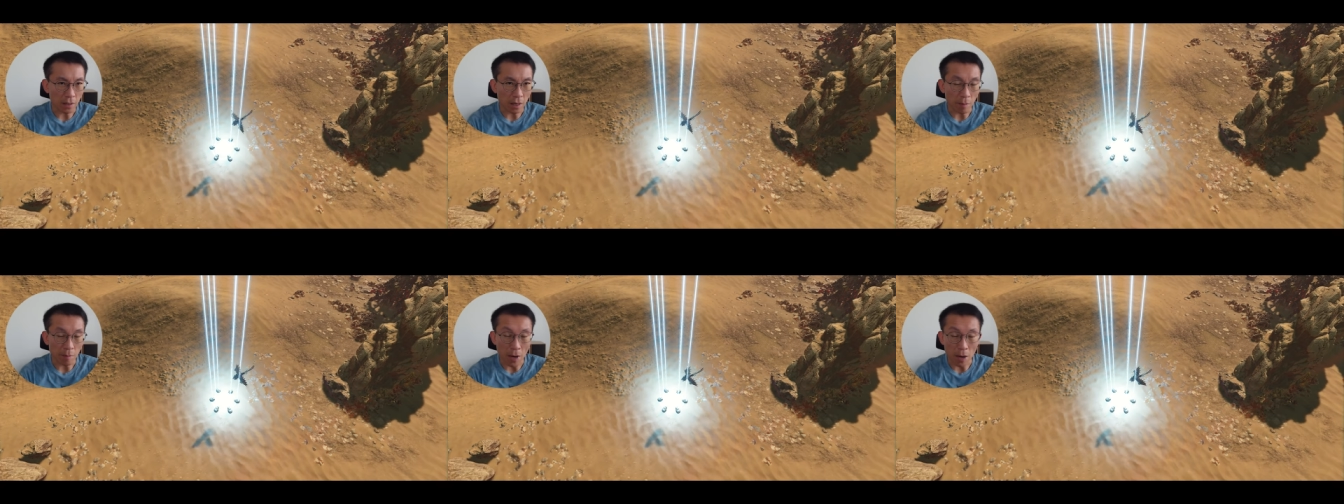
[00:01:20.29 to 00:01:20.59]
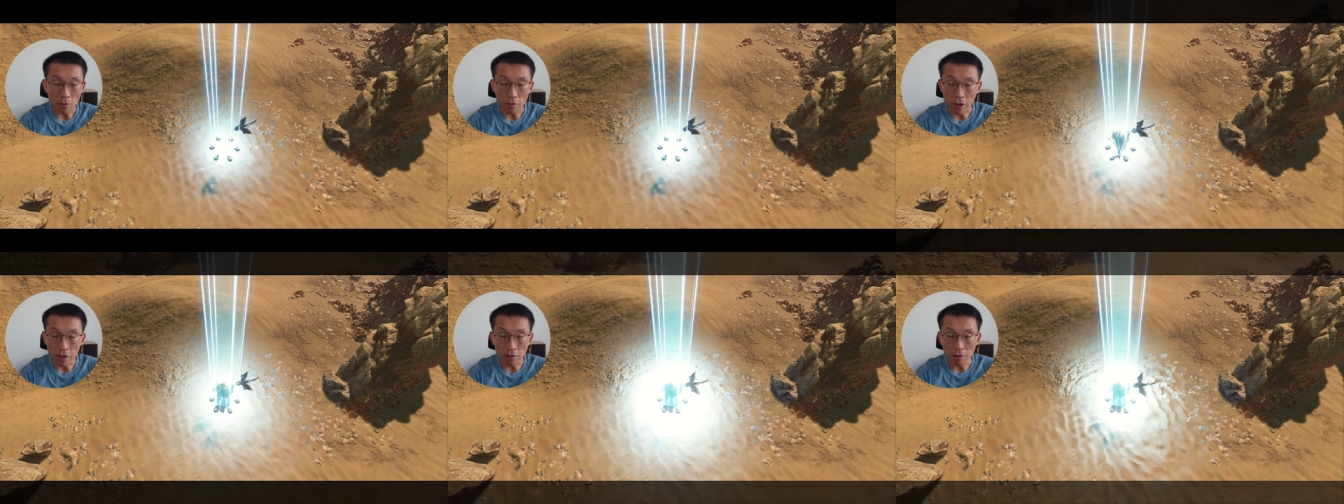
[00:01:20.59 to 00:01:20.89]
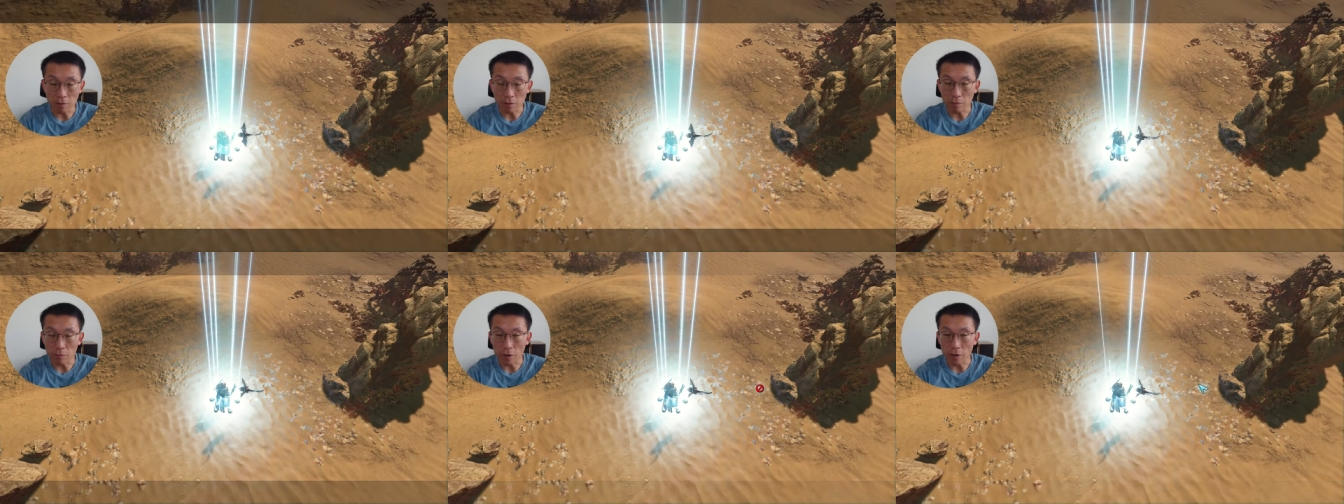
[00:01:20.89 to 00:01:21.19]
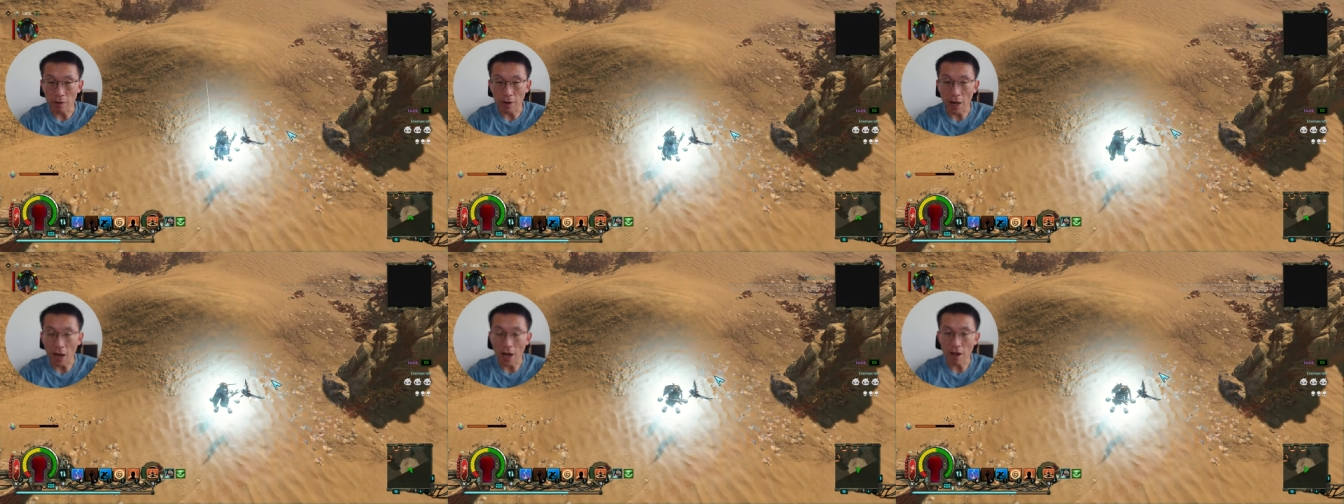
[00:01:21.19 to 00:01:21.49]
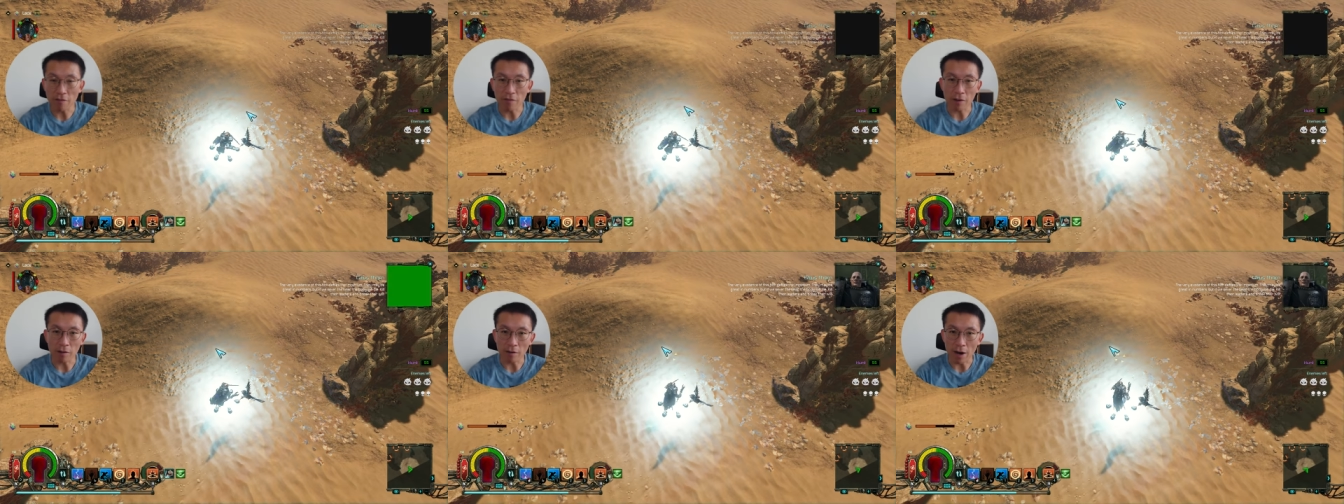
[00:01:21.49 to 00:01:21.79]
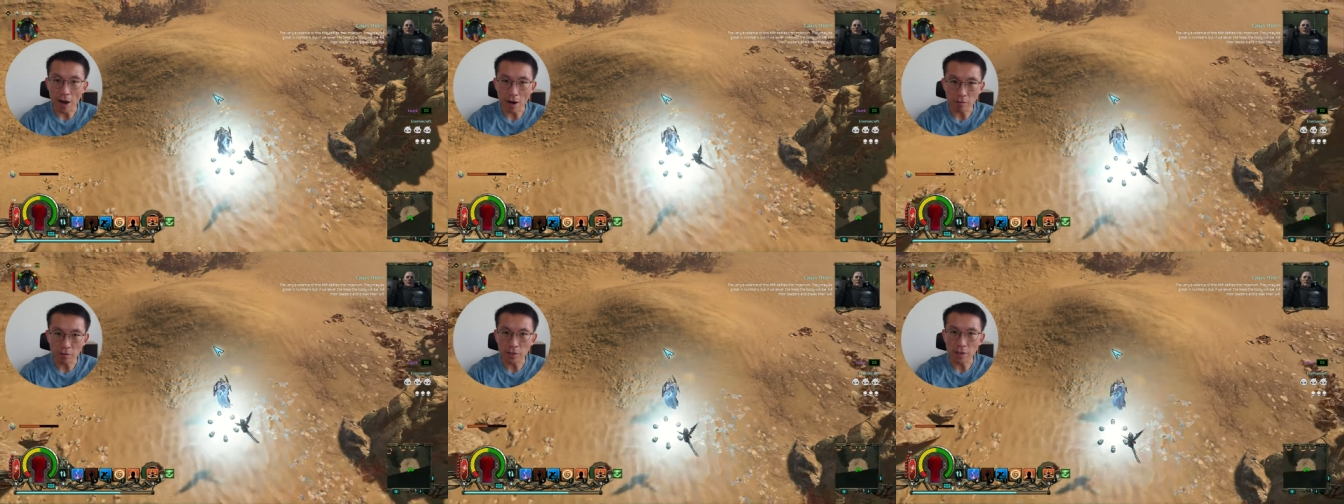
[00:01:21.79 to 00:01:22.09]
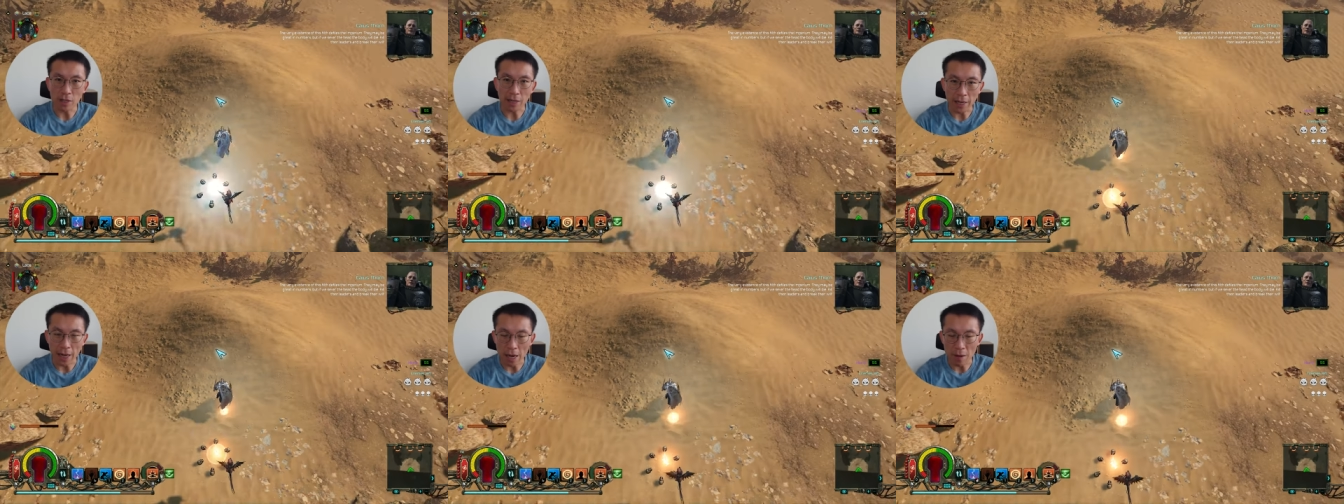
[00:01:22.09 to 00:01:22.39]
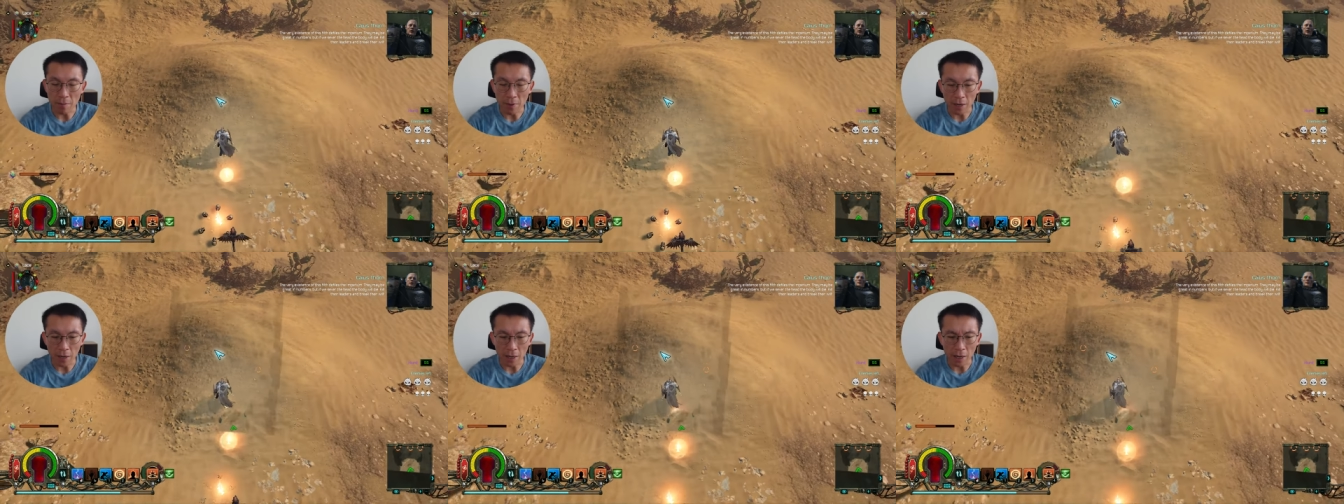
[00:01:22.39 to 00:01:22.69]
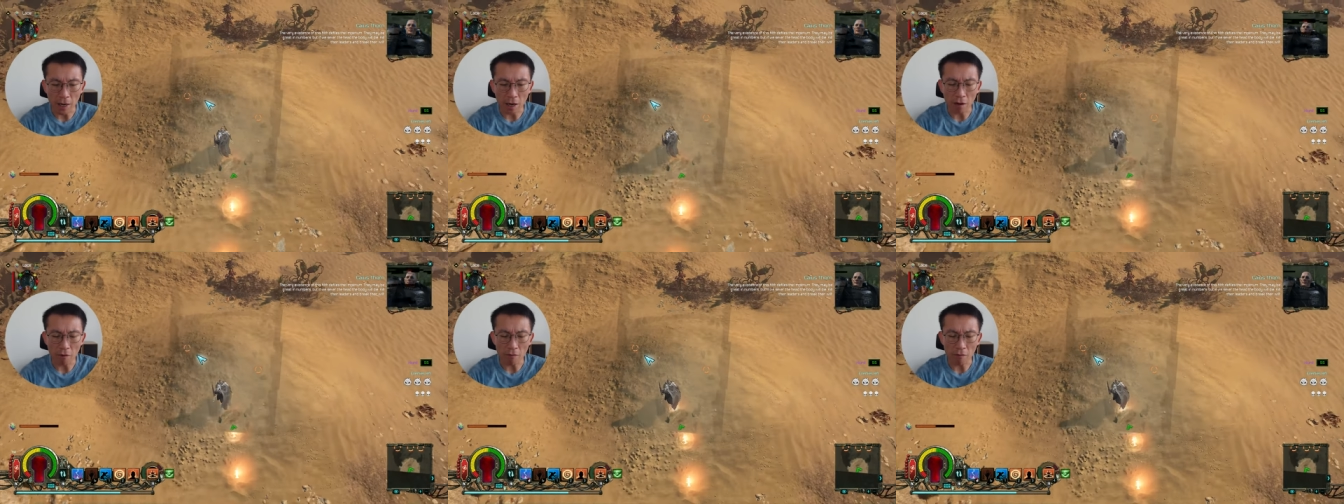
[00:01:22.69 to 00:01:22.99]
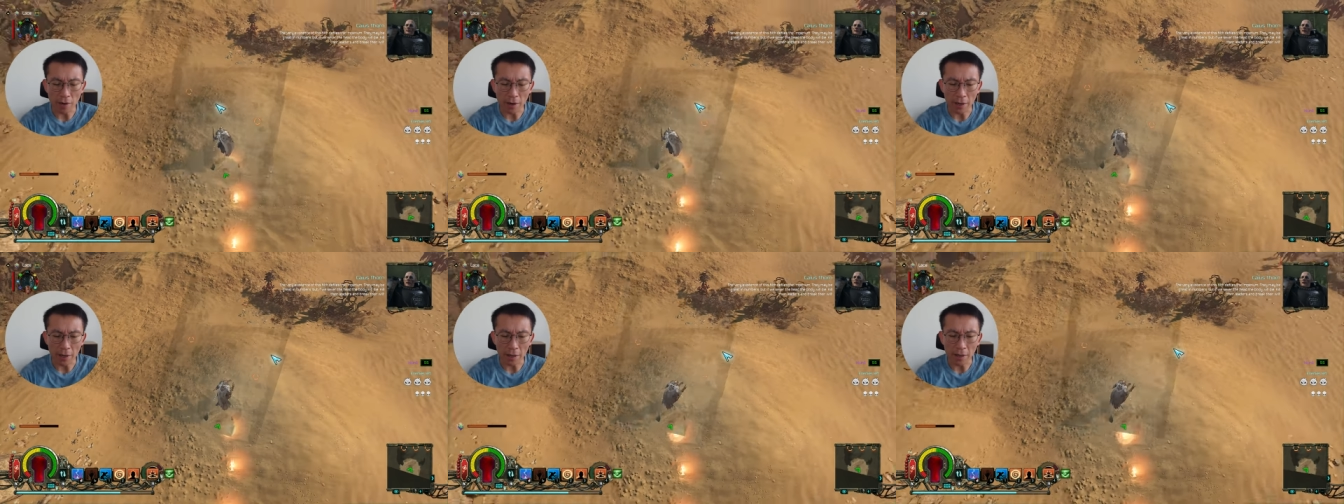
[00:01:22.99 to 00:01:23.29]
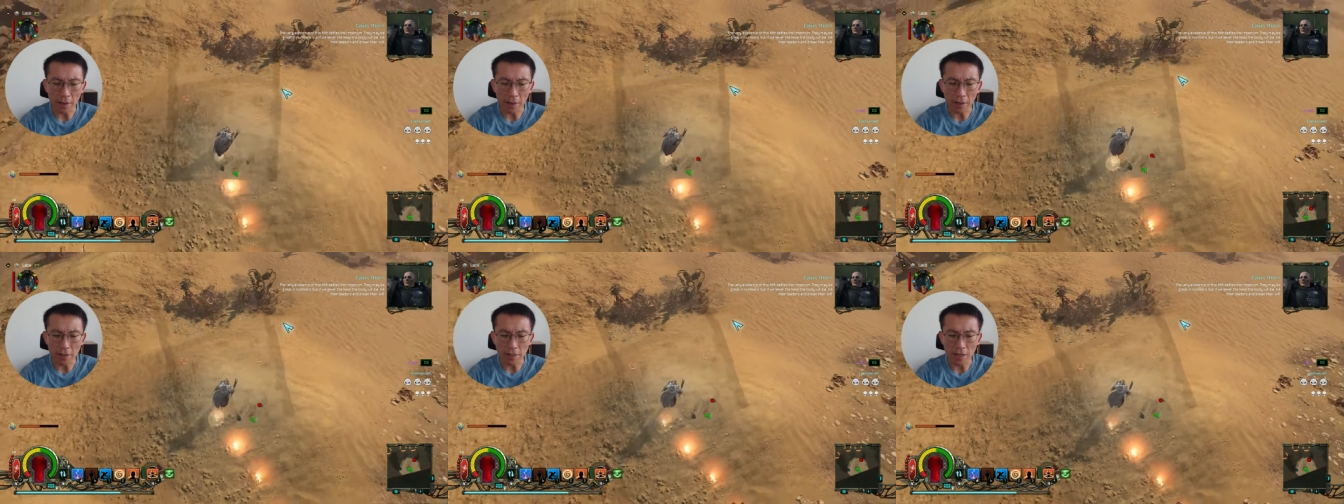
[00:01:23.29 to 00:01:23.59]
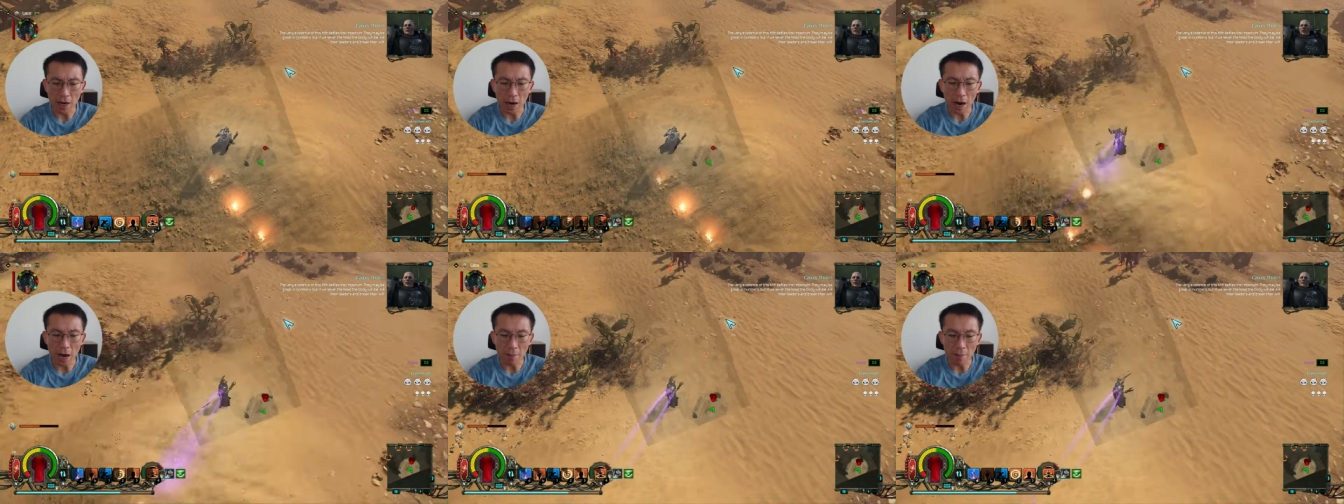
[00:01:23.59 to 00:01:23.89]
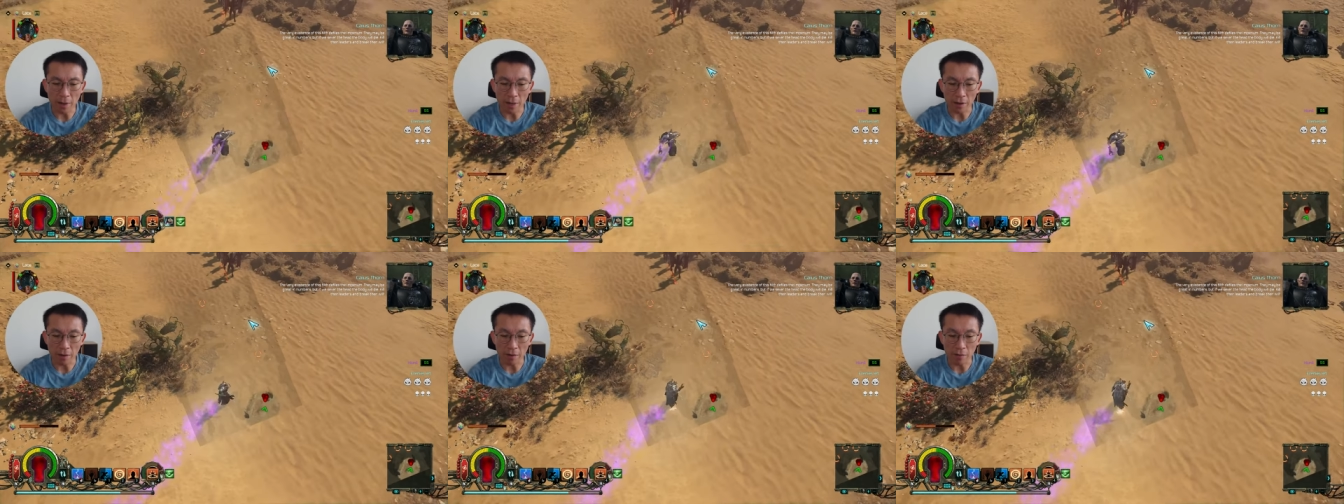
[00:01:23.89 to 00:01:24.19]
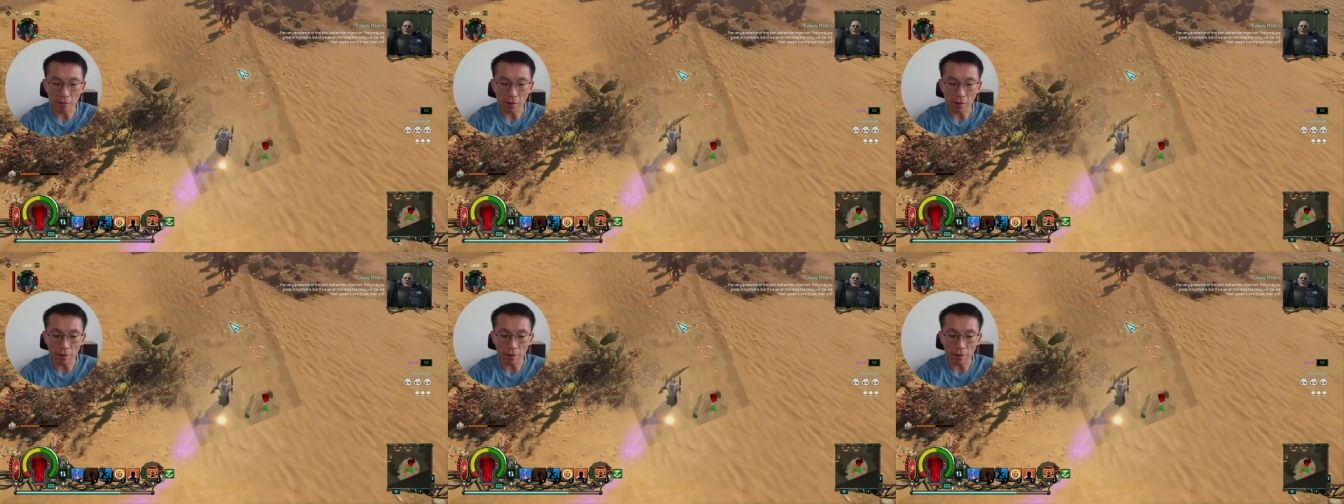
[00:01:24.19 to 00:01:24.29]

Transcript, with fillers: uh, my real real life around the gaming kind of like uh, timing,